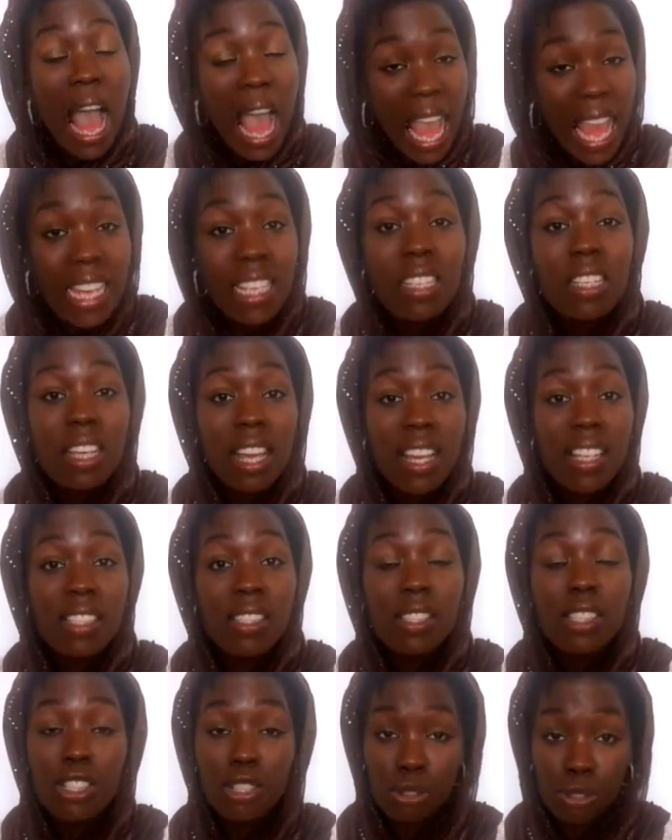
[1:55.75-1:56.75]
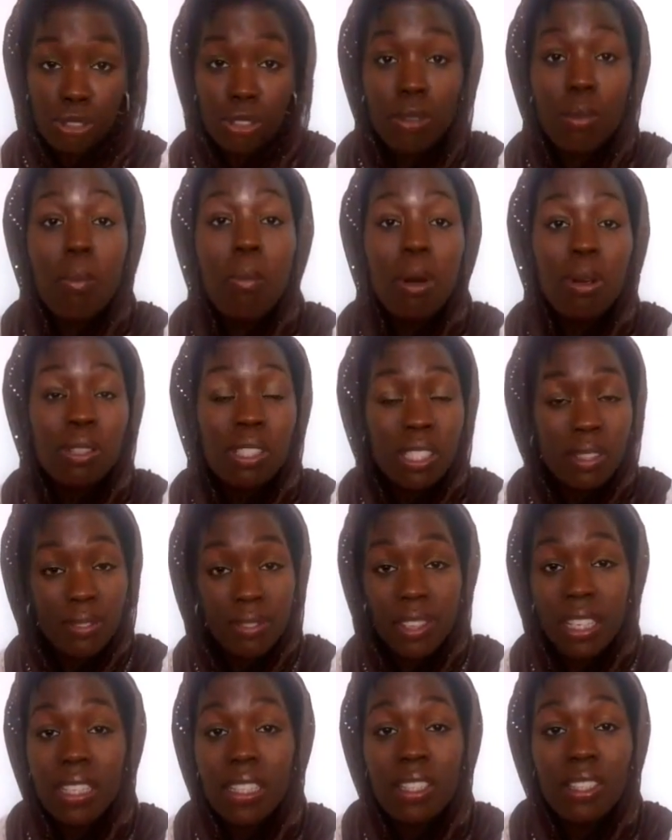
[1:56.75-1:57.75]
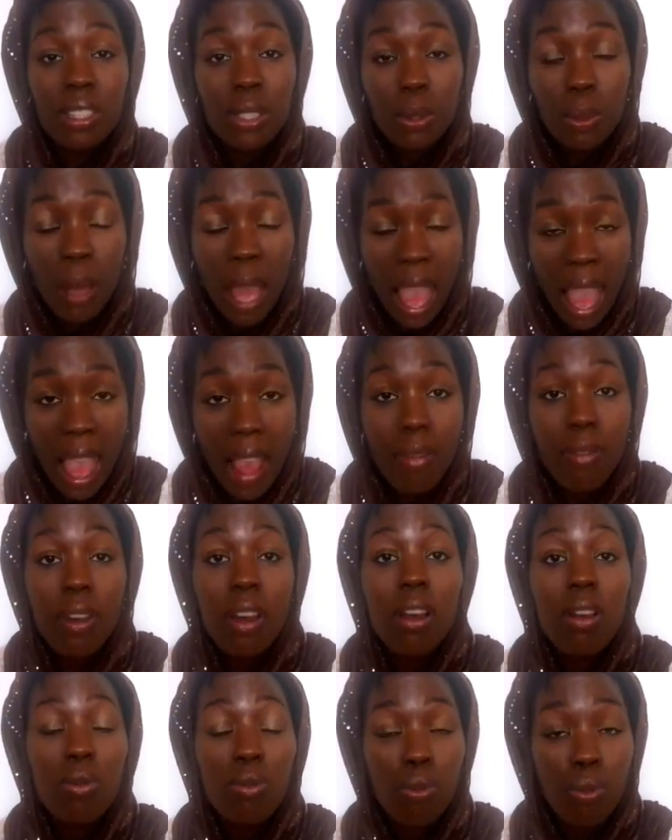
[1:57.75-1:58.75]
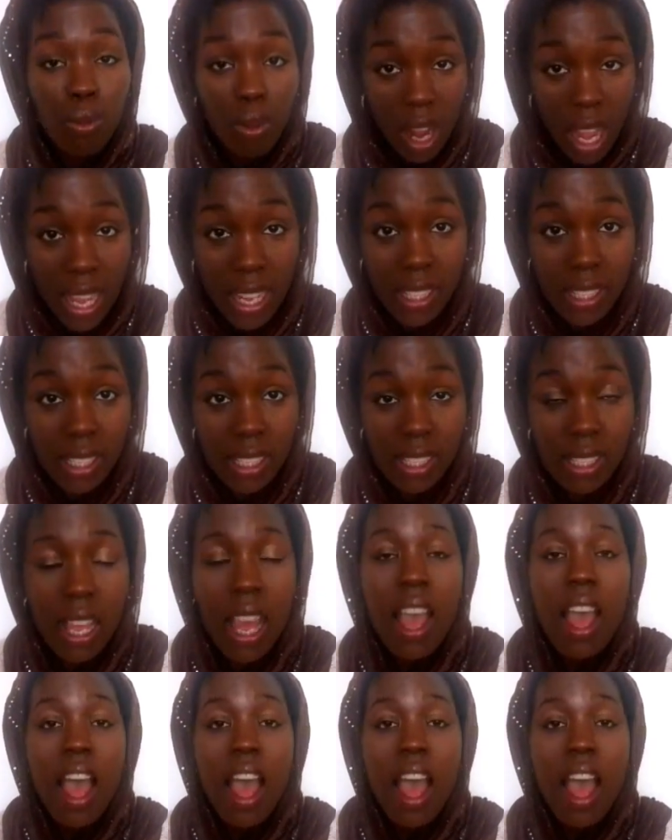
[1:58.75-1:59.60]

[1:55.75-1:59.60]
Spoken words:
And yes, children most definitely do have rights.